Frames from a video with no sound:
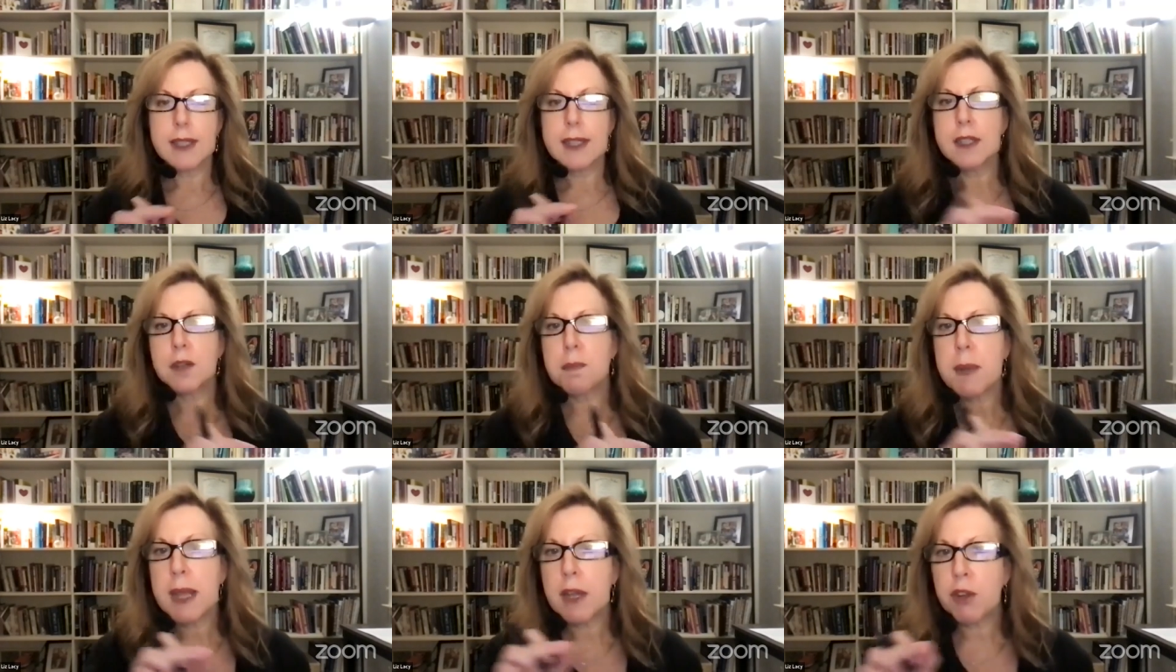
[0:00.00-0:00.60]
it
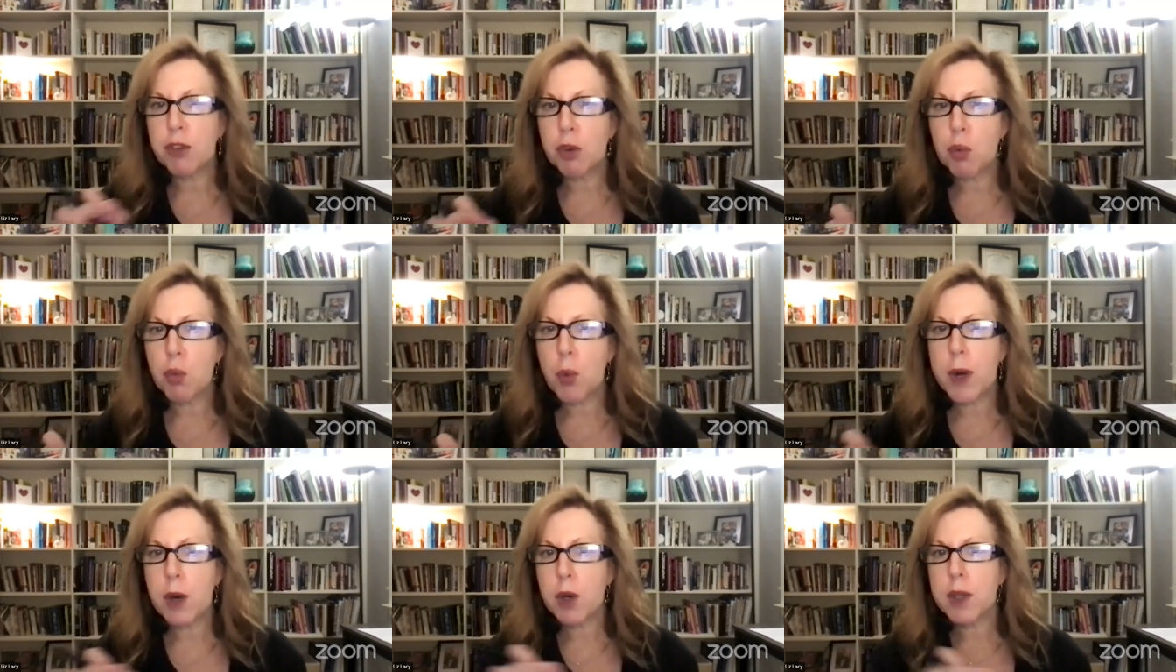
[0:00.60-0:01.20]
depends
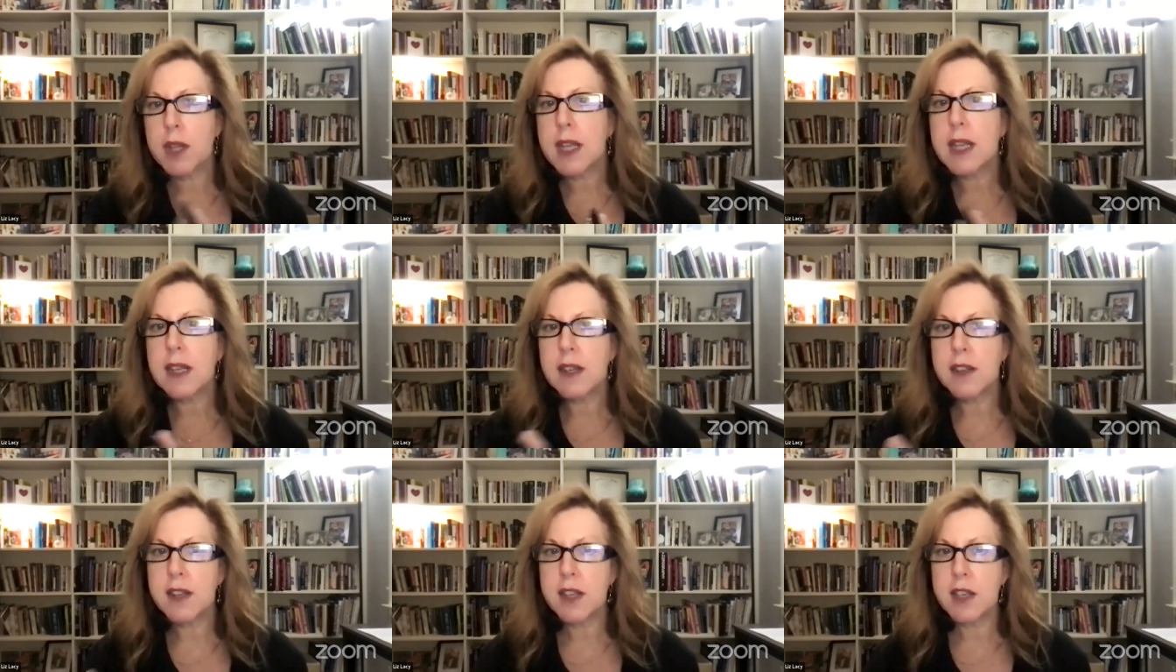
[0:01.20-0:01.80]
on where on the
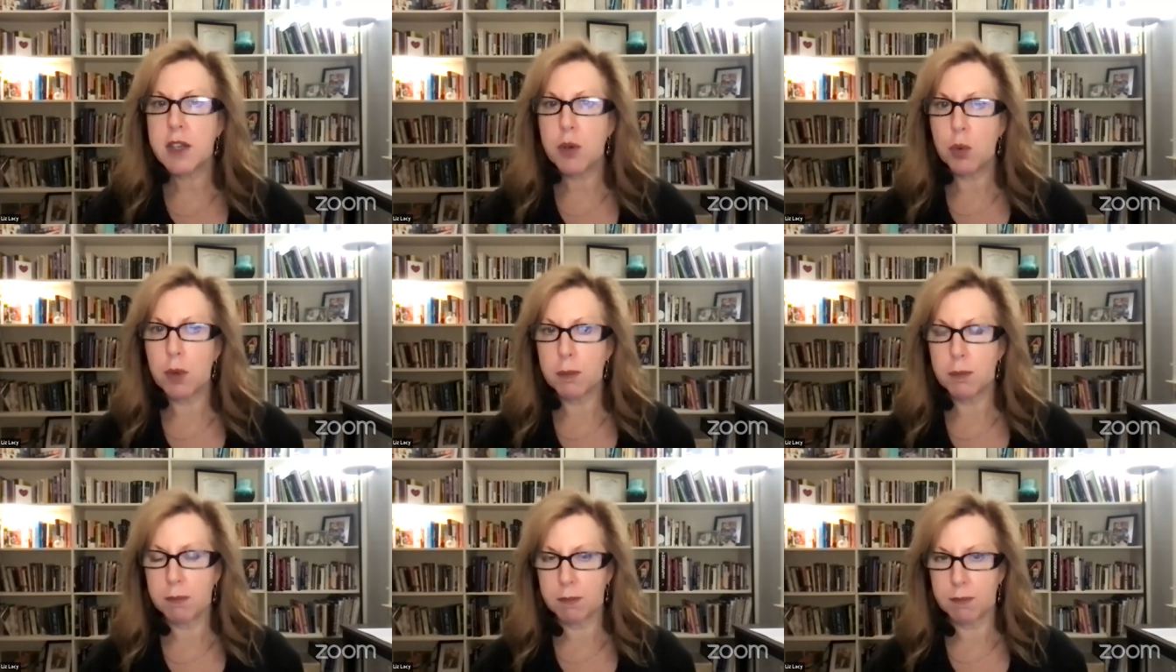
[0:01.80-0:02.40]

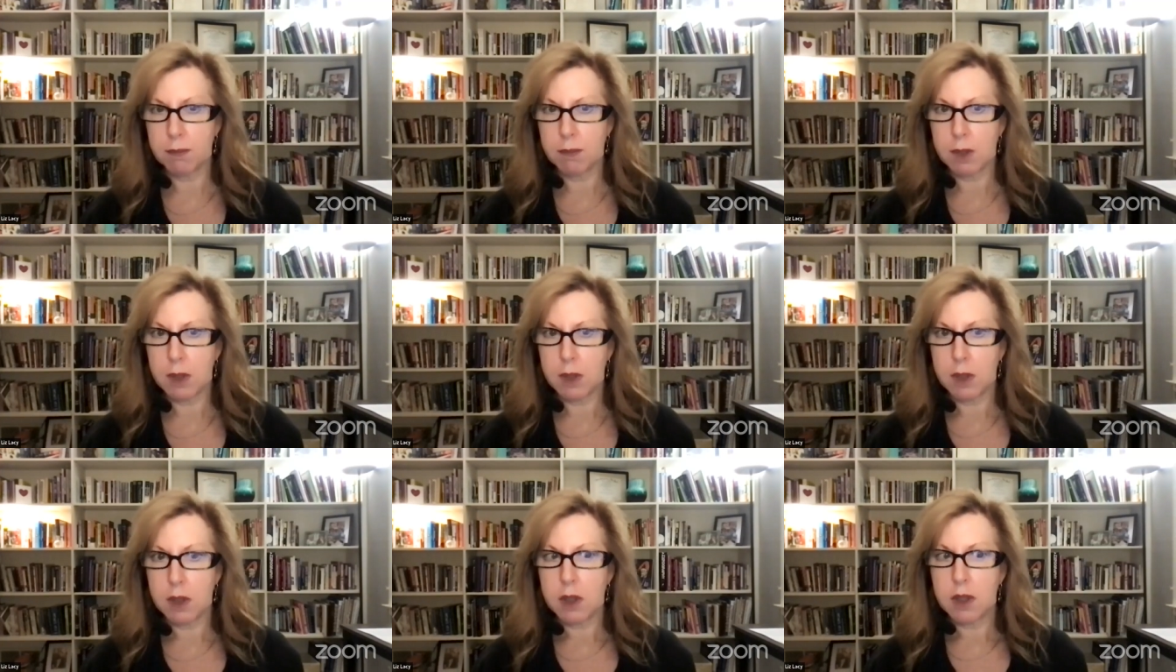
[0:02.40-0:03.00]
continuum
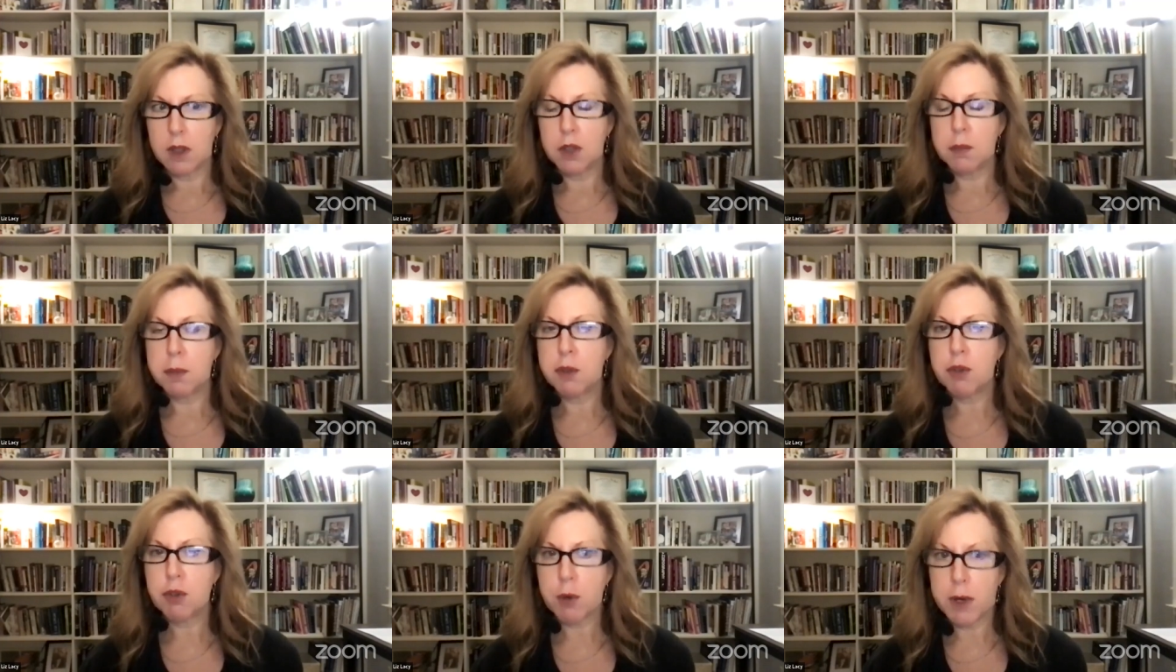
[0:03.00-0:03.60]
the
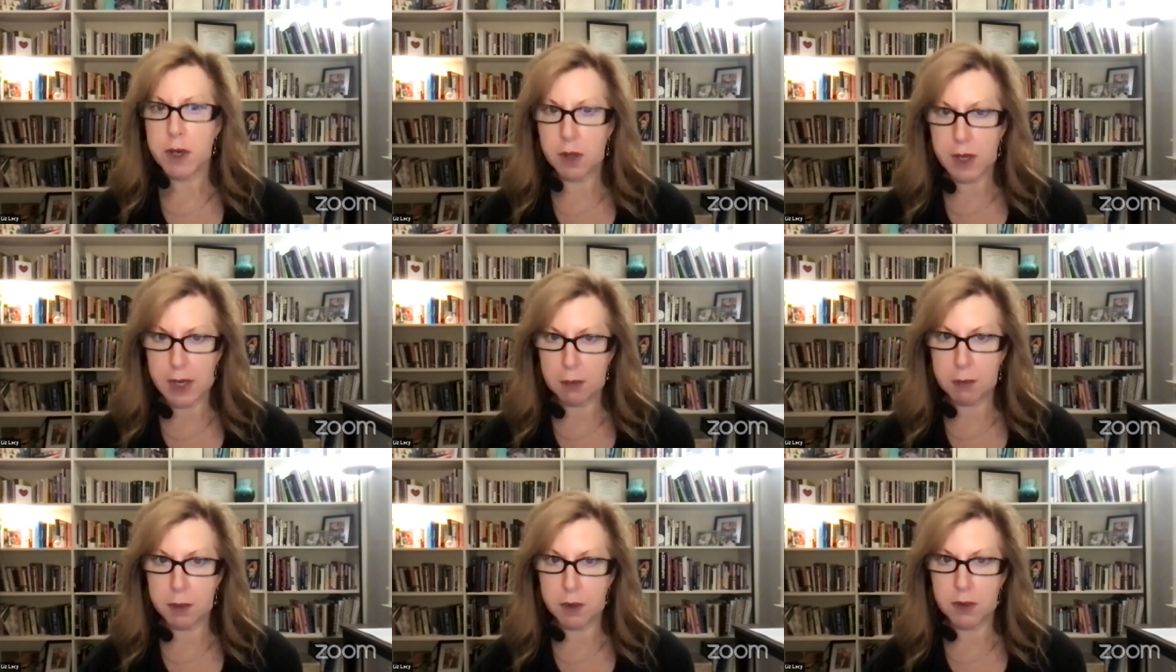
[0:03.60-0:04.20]
betrayal
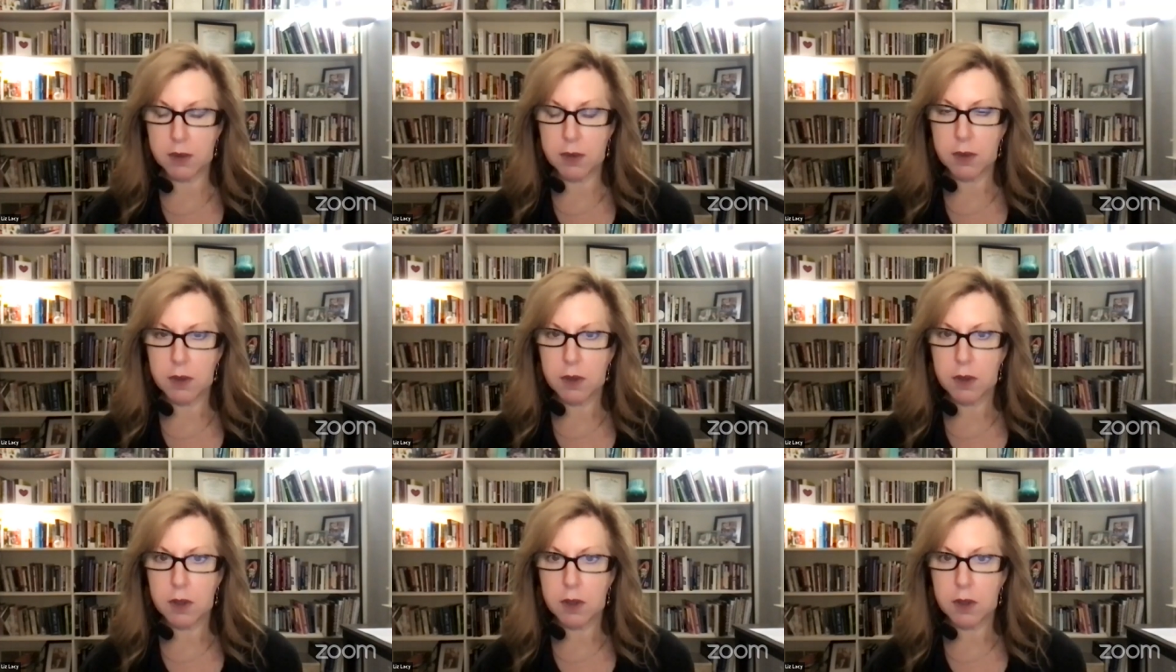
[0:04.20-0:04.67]
happened.